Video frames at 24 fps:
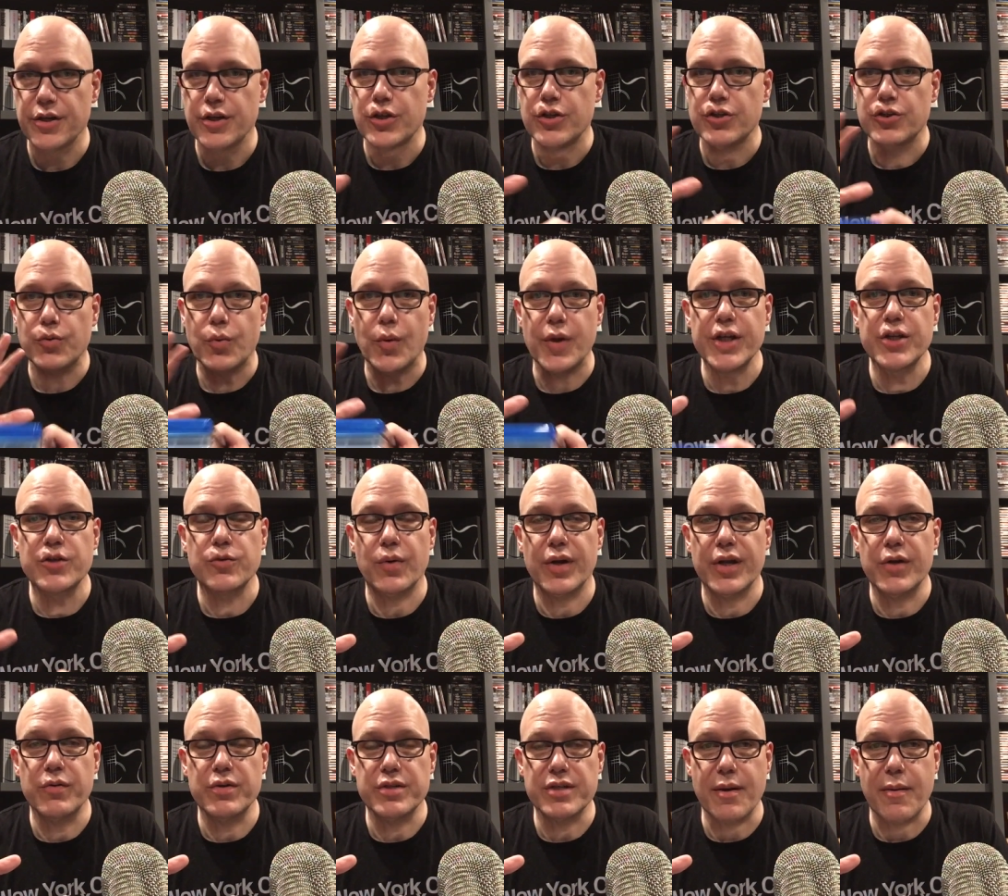twenty twenty
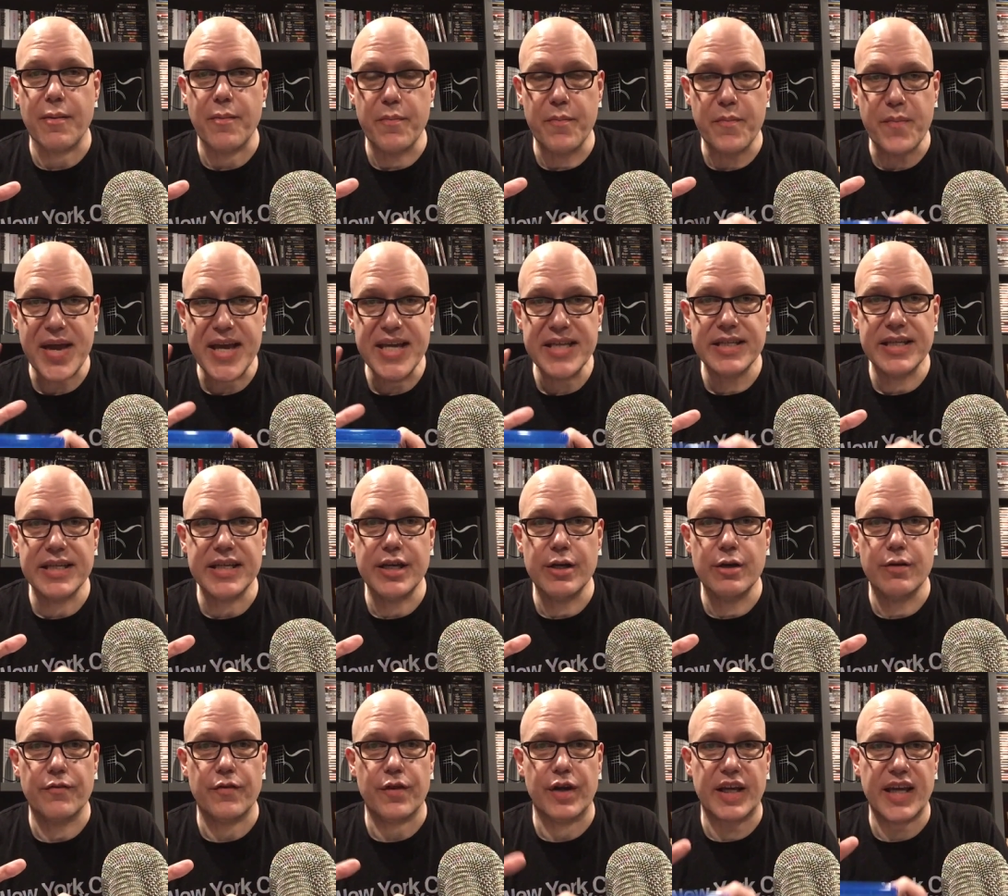was an amazing year
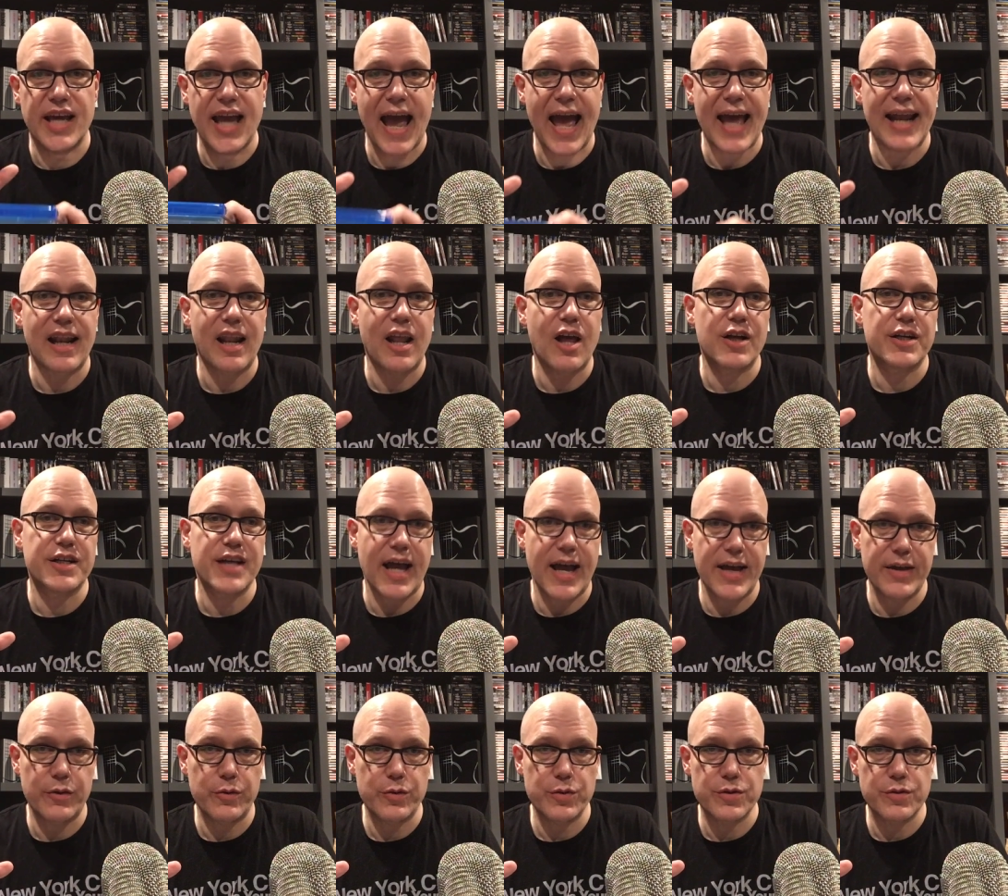for catalog
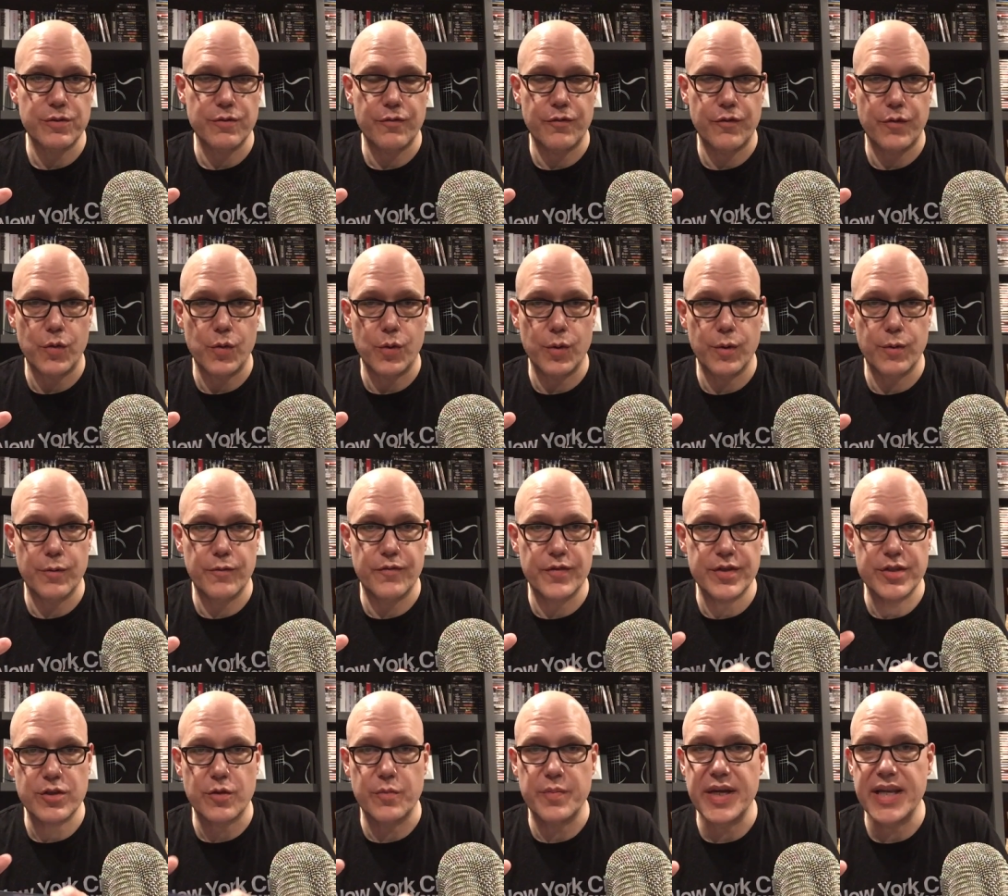titles for
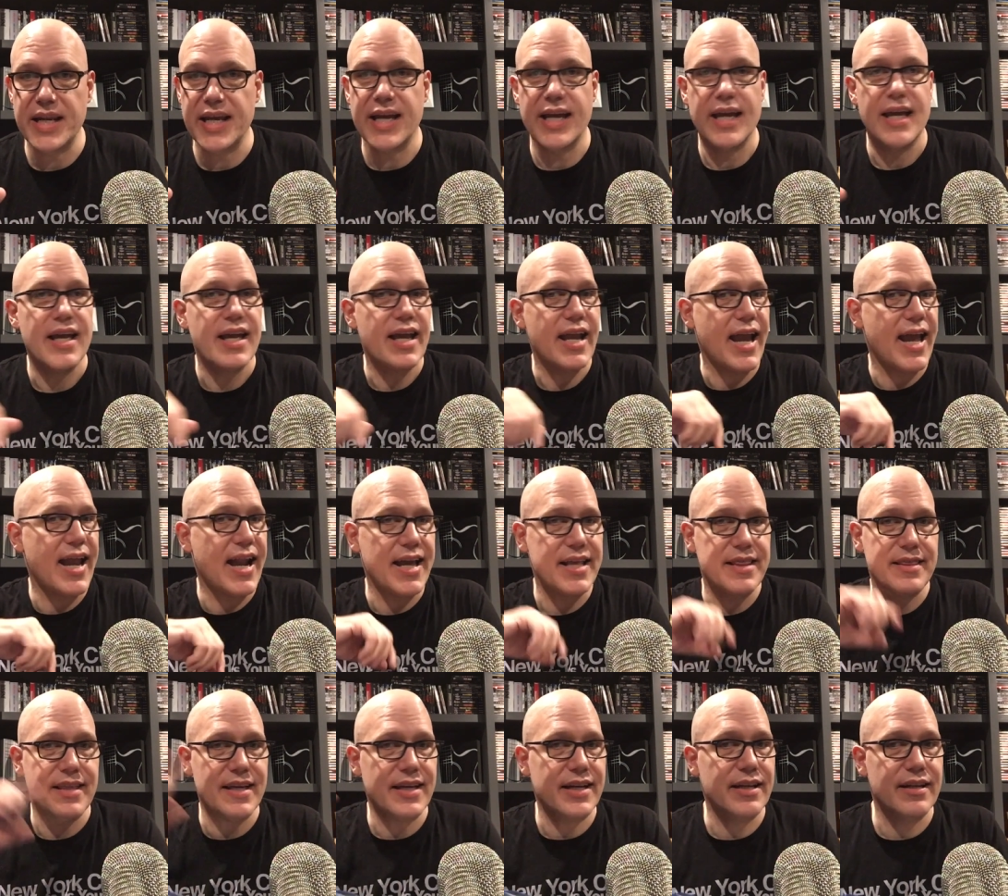physical media, and I
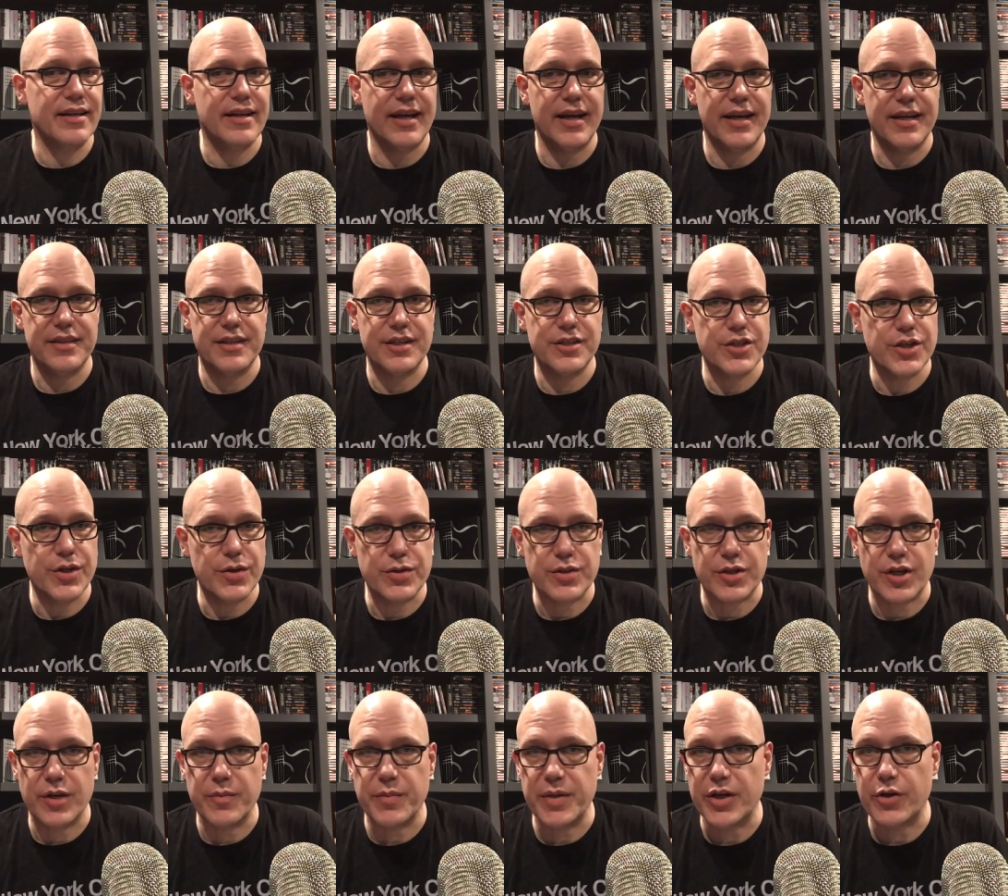think uh, this year is
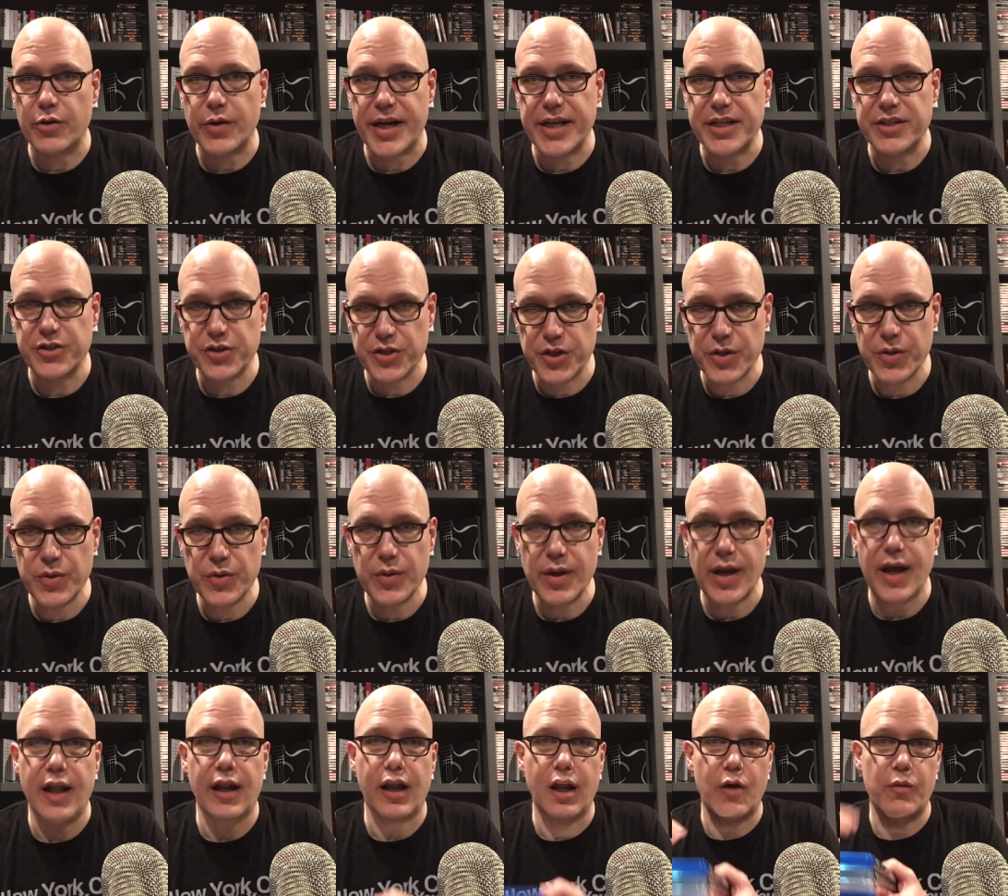going to be great too,
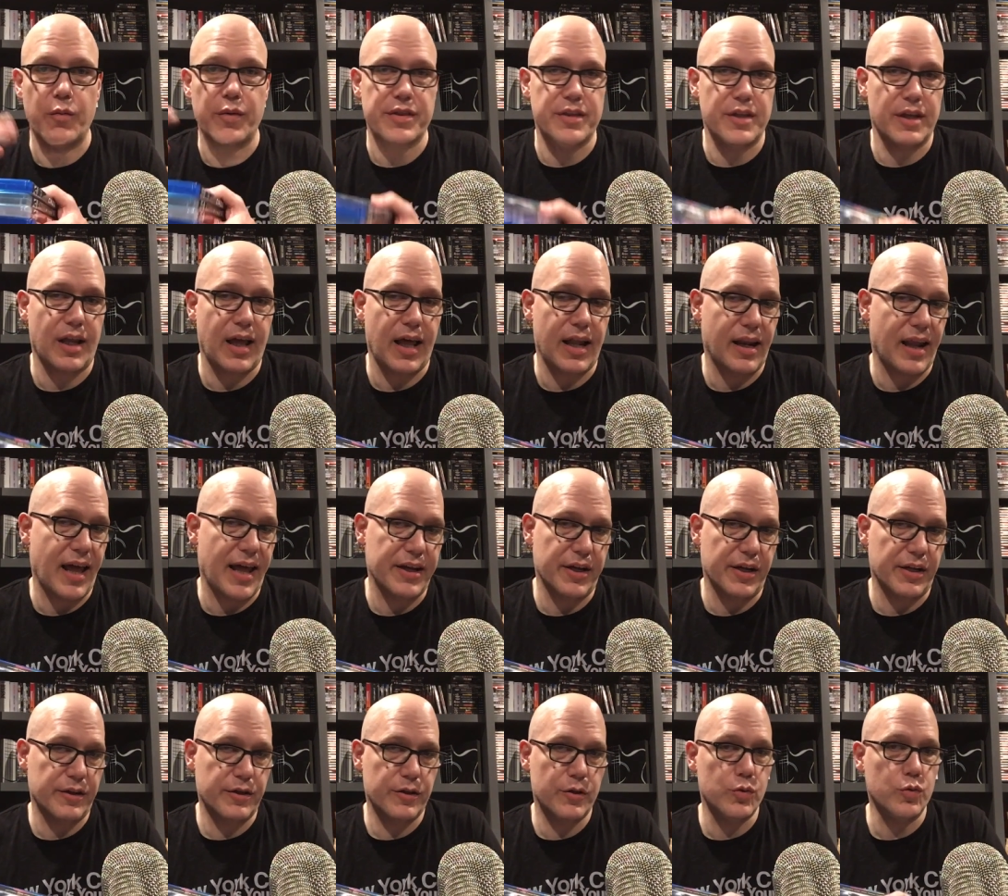along with a lot of
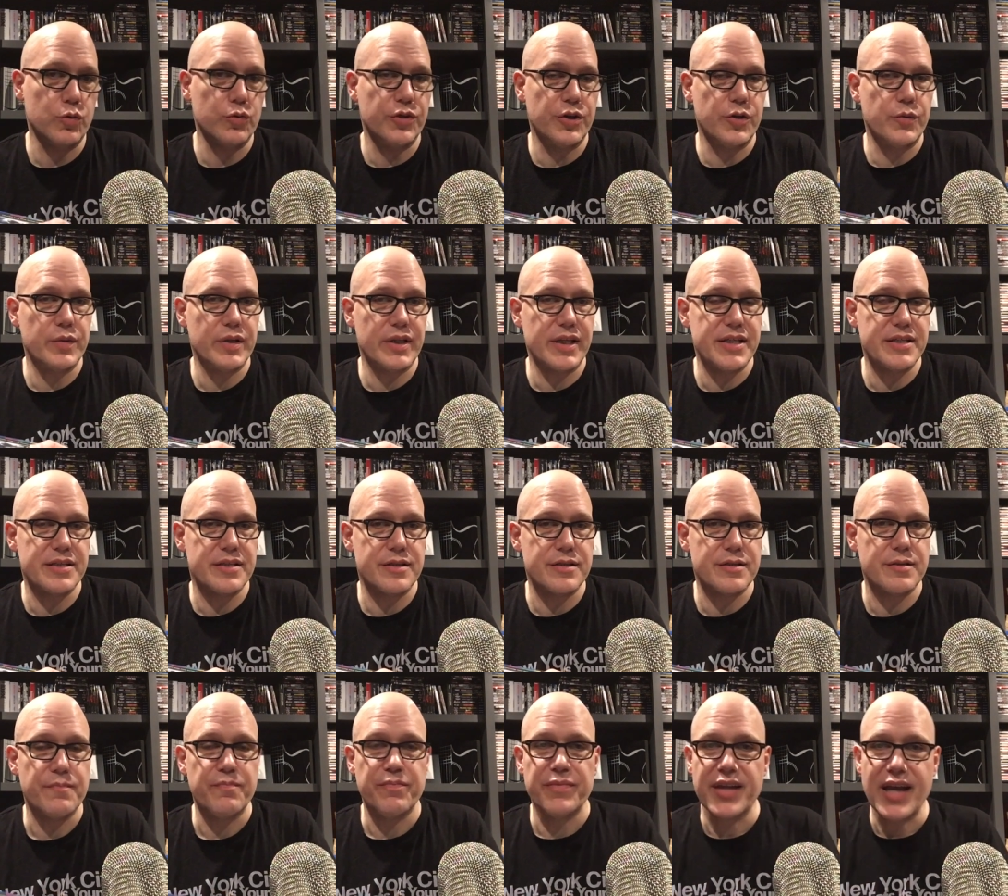cool new releases.
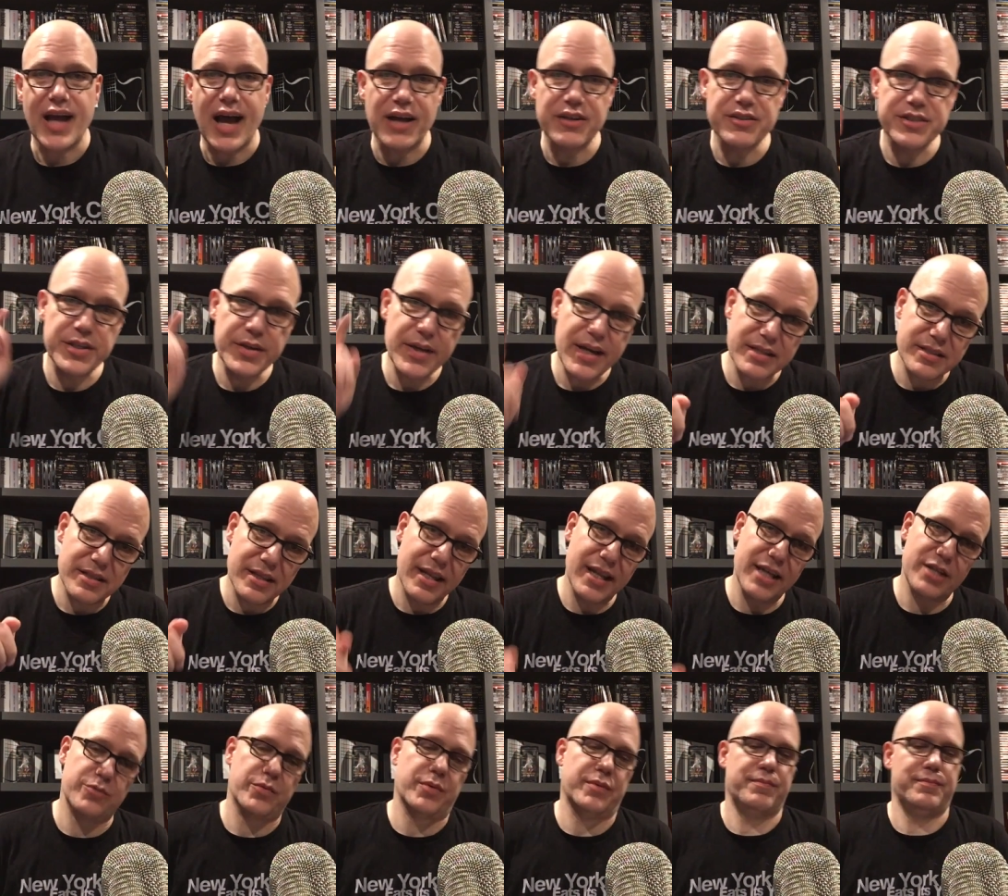I'll see you guys on the next one.